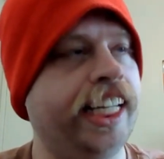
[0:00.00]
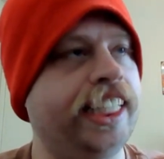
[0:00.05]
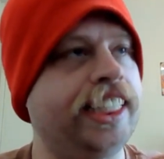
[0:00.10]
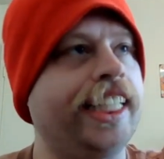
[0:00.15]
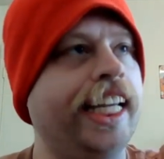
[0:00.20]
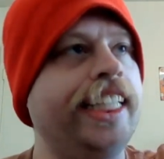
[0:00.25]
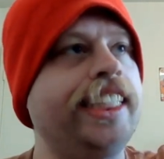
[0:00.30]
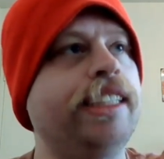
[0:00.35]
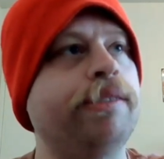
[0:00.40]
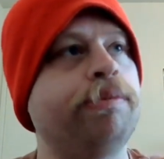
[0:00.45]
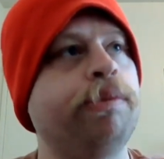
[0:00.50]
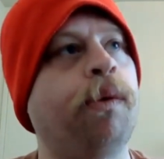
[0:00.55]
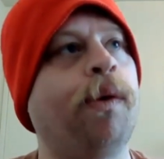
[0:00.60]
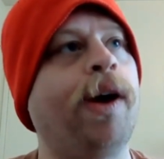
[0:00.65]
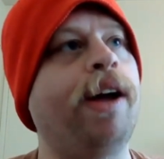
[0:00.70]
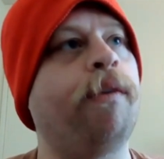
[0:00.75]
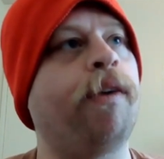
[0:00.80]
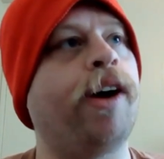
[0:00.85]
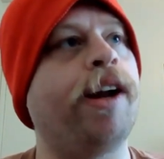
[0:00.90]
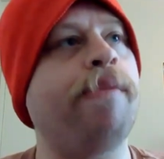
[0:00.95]
slice them
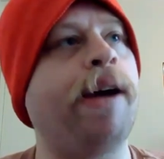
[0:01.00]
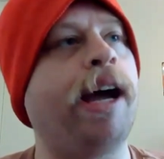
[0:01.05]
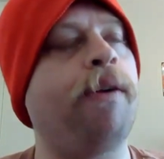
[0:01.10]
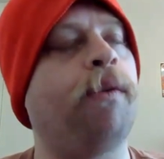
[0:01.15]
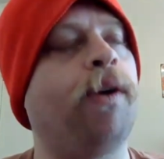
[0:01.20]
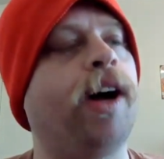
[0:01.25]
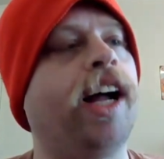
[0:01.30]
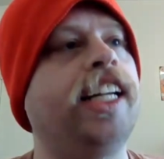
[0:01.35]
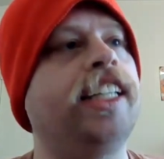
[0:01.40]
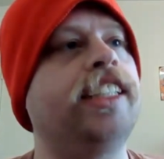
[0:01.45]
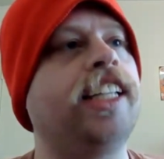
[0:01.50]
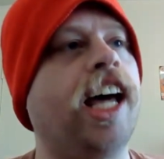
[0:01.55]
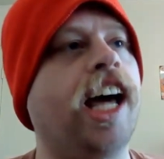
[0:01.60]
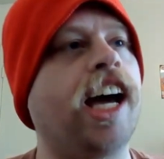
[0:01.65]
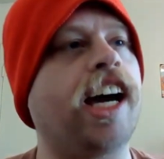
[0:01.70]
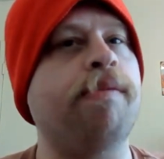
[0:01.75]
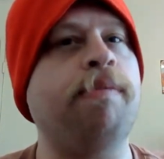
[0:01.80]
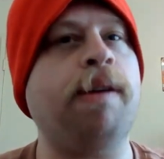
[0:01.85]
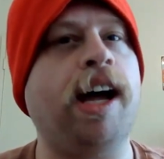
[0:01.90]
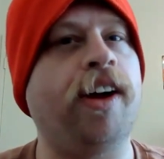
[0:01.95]
away one by one and
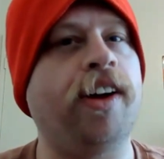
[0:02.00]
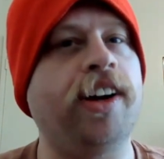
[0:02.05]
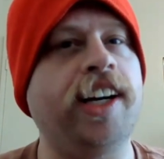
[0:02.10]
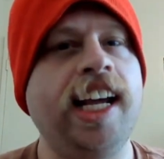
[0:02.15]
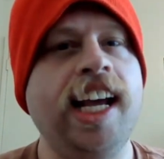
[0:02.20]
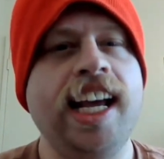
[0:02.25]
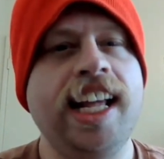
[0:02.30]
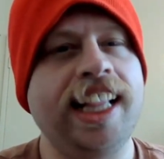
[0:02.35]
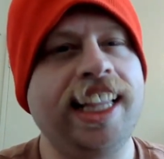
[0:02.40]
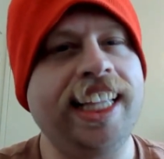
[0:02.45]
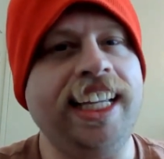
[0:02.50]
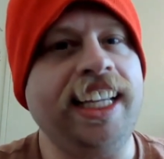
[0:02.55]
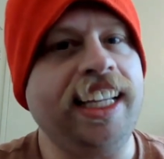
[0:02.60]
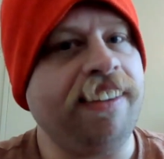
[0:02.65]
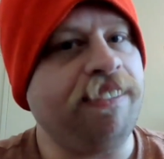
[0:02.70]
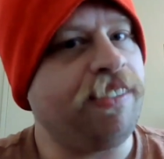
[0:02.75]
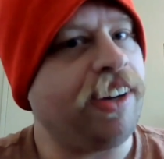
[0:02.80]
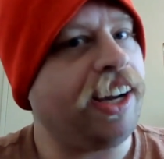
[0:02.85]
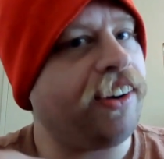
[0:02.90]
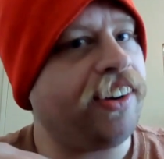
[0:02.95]
talk about
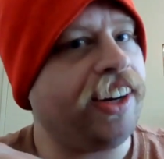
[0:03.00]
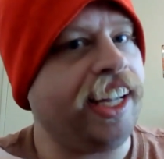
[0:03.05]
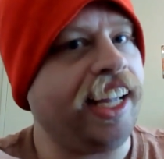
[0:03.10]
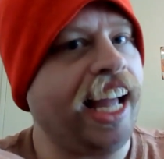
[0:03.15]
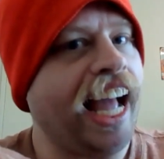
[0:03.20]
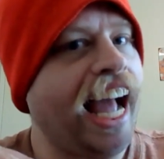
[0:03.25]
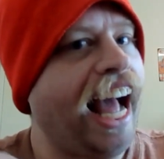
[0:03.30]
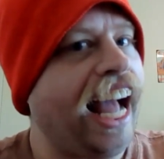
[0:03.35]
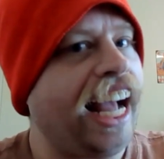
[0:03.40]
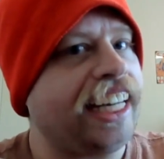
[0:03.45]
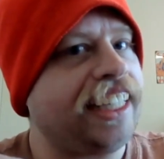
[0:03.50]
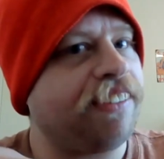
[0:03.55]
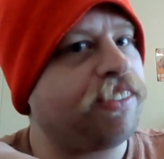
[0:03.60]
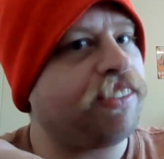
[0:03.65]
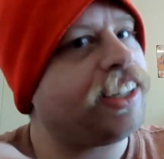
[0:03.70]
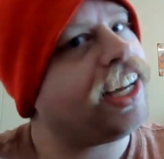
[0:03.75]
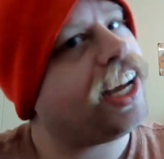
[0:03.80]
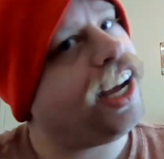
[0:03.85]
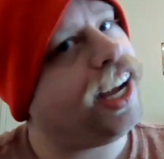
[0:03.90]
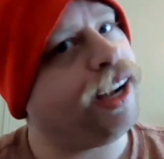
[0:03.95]
the very act
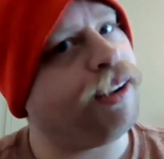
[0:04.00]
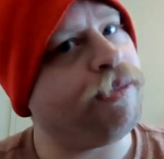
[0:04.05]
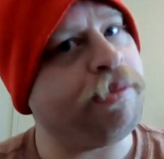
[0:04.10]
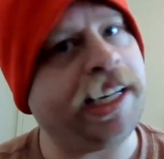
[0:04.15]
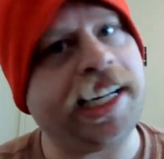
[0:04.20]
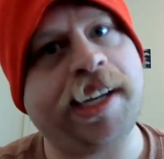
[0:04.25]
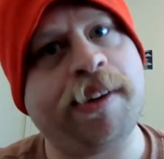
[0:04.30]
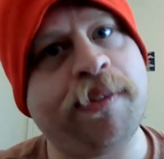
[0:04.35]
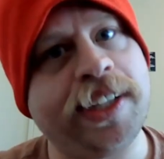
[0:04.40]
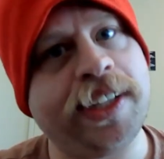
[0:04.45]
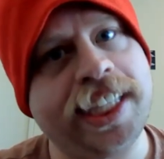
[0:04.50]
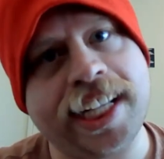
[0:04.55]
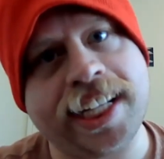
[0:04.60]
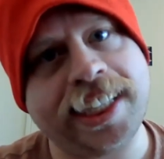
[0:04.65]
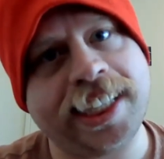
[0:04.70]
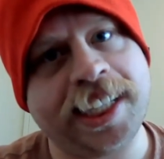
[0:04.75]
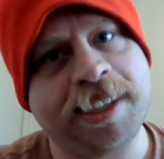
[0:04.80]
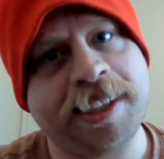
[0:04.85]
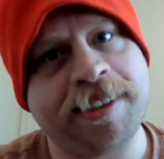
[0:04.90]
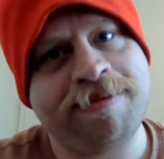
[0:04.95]
of comedy
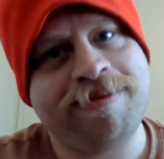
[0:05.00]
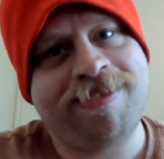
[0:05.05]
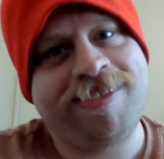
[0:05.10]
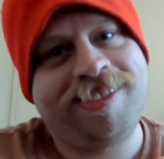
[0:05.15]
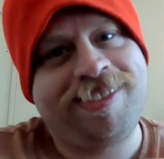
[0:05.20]
within them.